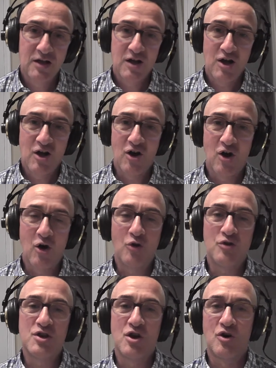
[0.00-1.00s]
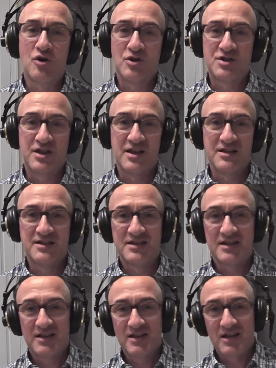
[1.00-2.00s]
hold your
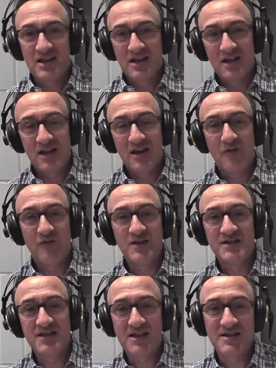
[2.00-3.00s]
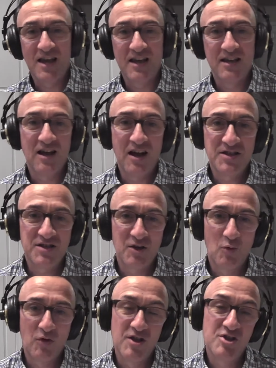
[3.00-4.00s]
horses. Vicente Gaeta
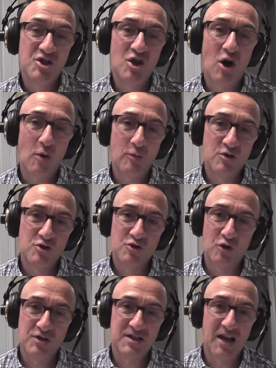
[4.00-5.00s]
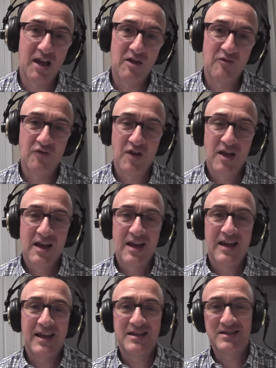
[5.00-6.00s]
with the top draw save.
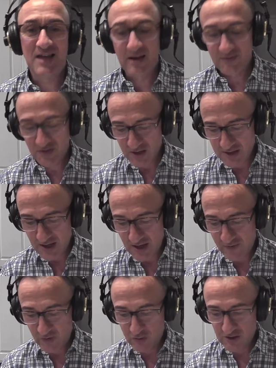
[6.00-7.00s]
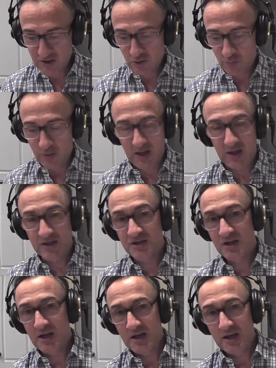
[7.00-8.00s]
He saves the day for Crystal Palace.
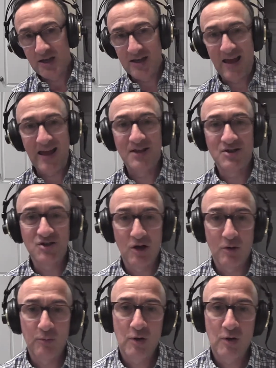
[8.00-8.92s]
It ends up